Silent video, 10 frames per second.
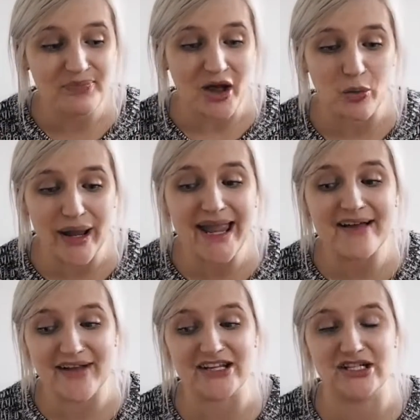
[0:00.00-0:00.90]
we
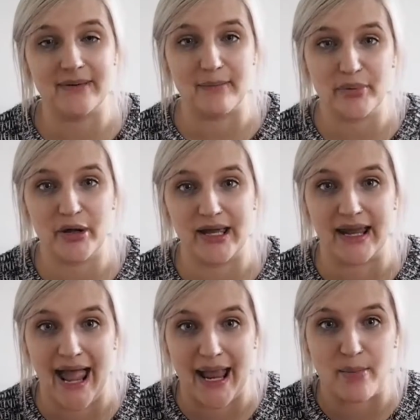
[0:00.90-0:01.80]
have actually been
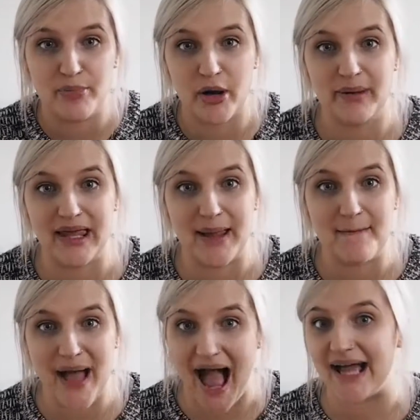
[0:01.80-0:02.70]
putting a puppy
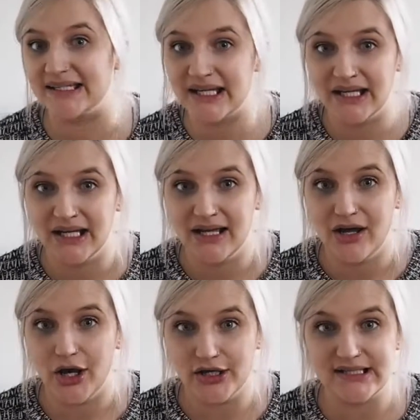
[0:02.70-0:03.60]
pad
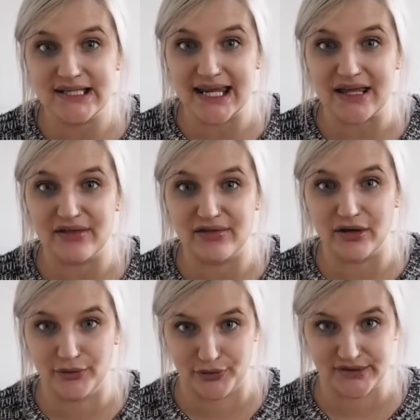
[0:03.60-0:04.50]
underneath
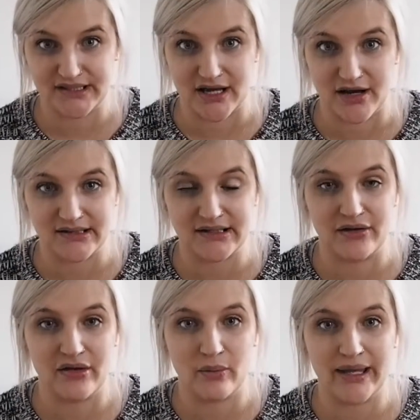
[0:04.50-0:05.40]
Lawson
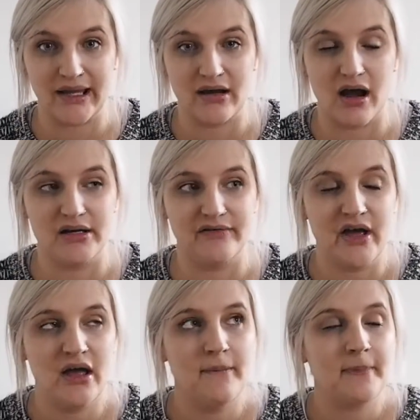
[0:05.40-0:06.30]
so that we can kind of,
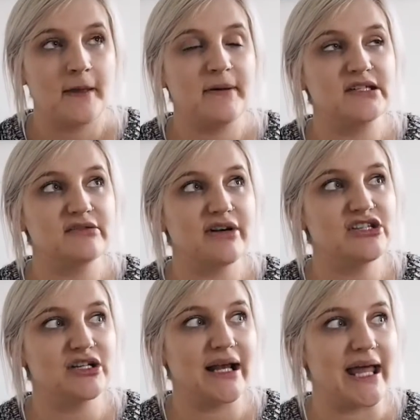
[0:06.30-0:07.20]
because
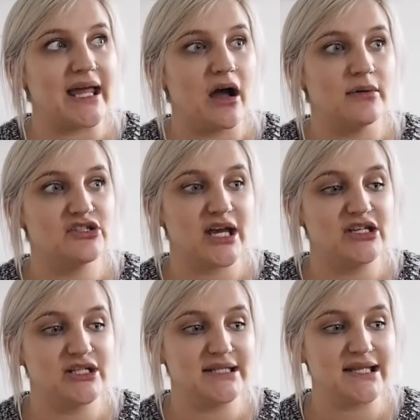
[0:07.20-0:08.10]
originally I was
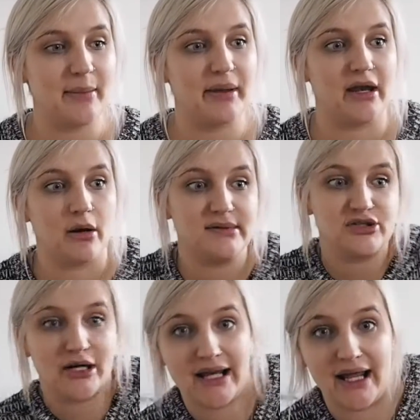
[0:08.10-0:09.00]
changing his nappy and I was
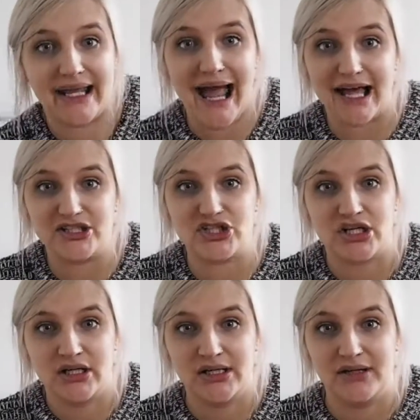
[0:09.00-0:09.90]
trying to like
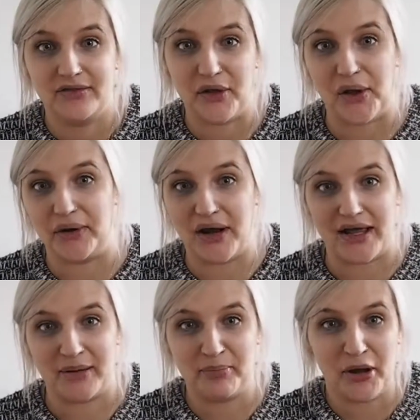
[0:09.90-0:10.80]
catch the
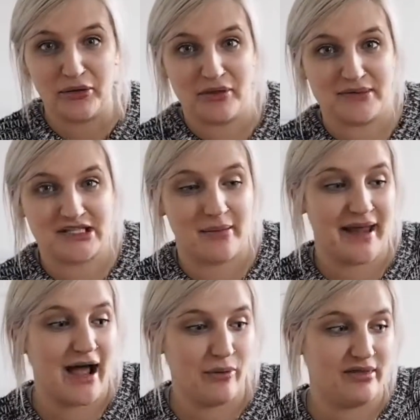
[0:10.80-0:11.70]
like poo that was
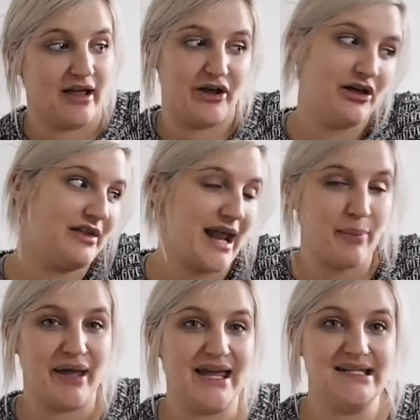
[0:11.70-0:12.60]
coming out with like other
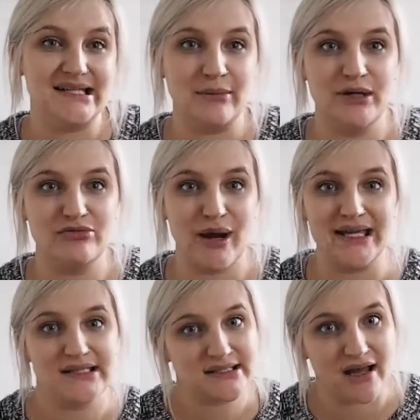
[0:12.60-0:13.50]
nappies, and we'd
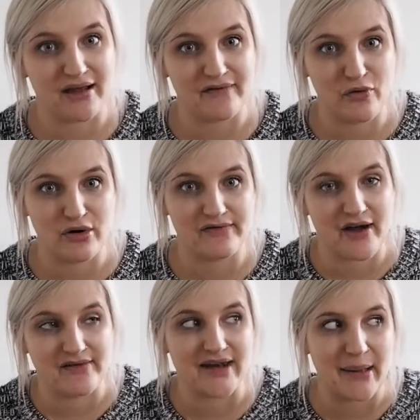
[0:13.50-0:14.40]
waste like 4 or
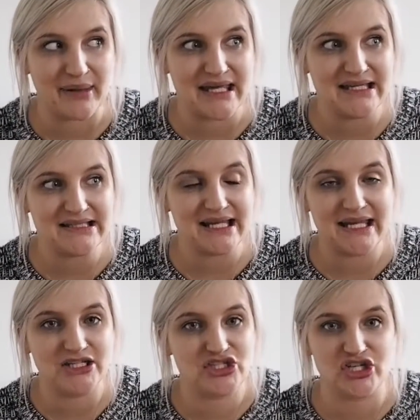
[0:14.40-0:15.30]
5 nappies
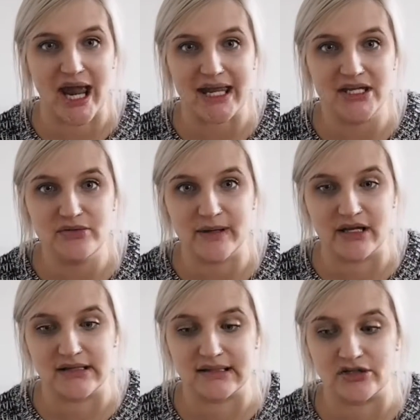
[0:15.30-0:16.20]
each change
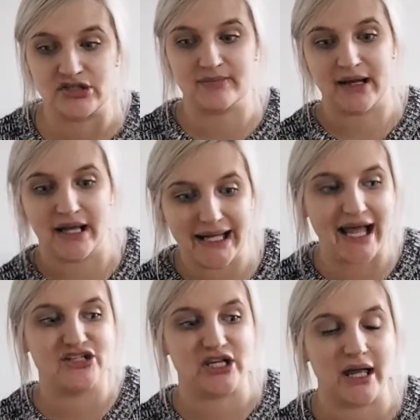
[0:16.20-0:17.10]
because I'd just be like
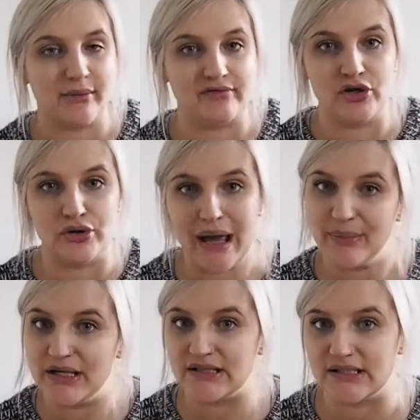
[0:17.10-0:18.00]
catching it with new
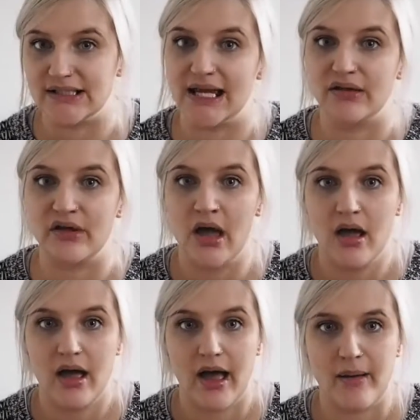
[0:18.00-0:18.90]
nappies underneath,
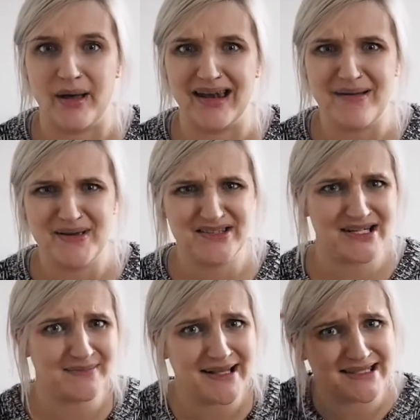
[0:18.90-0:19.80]
and nappies are
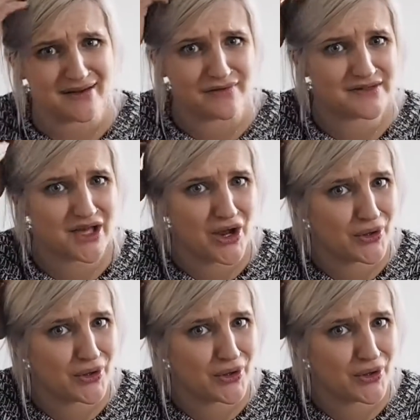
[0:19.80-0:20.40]
expensive, so